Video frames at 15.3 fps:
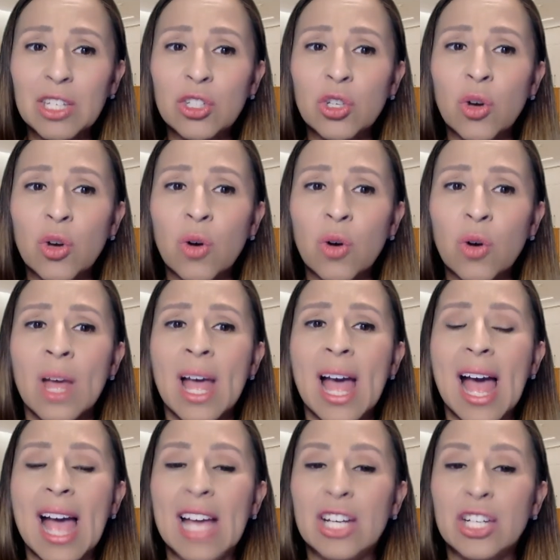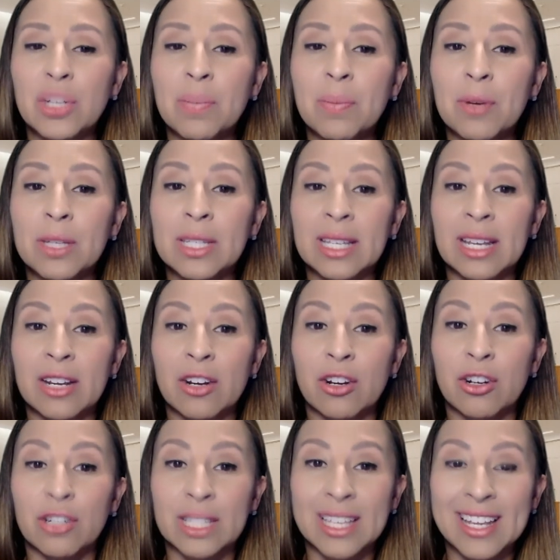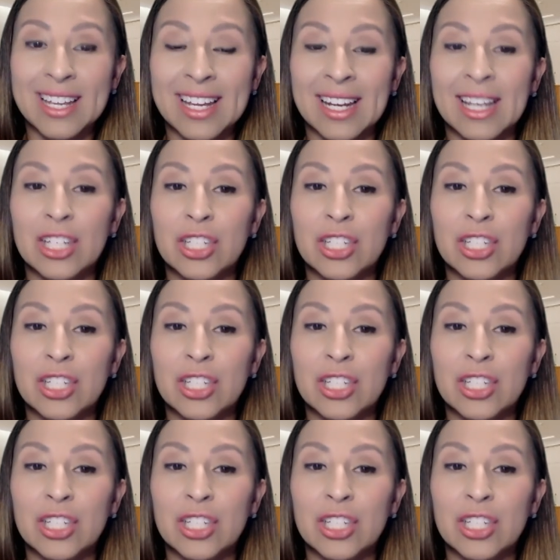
So as she puts it in her skin,